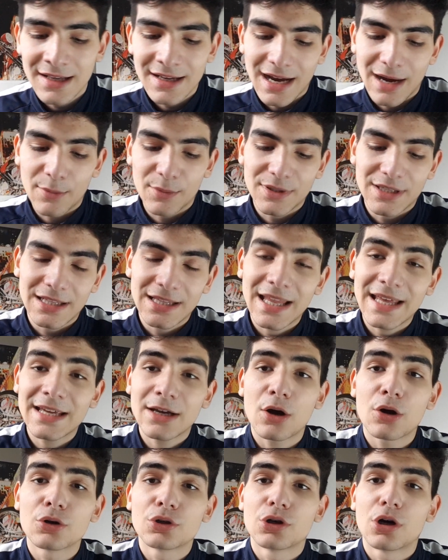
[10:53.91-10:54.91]
And with the late
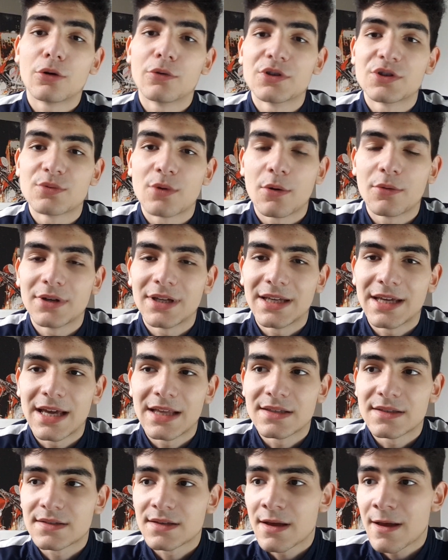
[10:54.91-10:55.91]
on goal as well at the
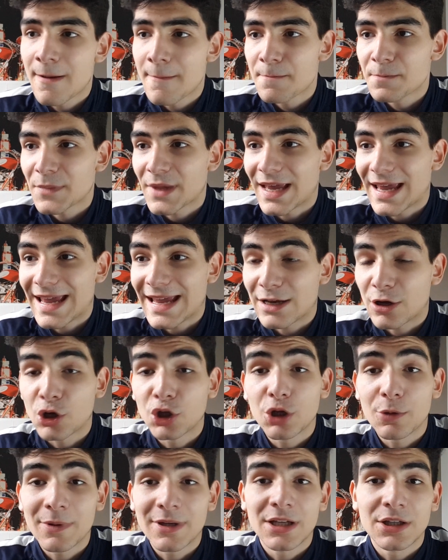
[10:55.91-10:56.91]
end, it could
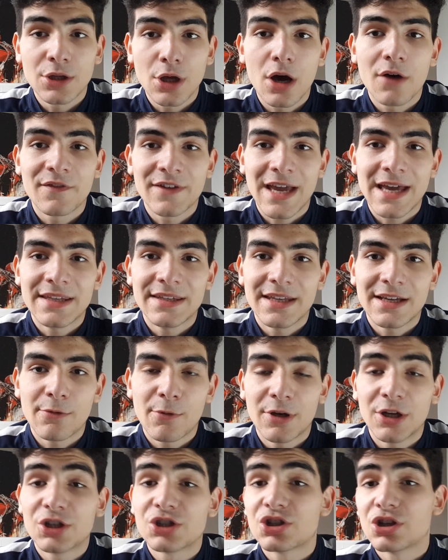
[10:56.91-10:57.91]
have been a nervy ending
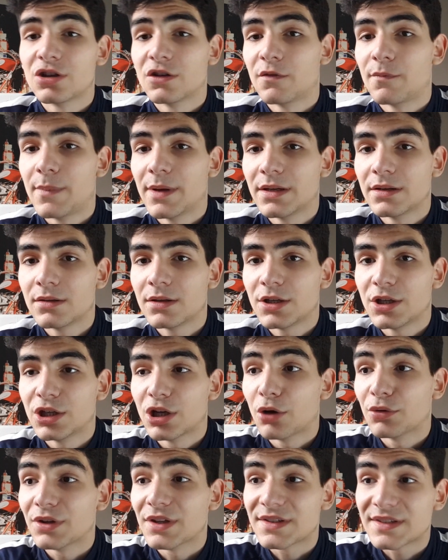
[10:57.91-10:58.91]
when it shouldn't have been.
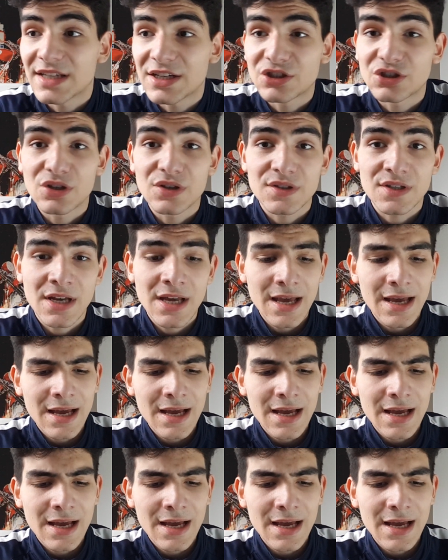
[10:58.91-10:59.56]
Decisions.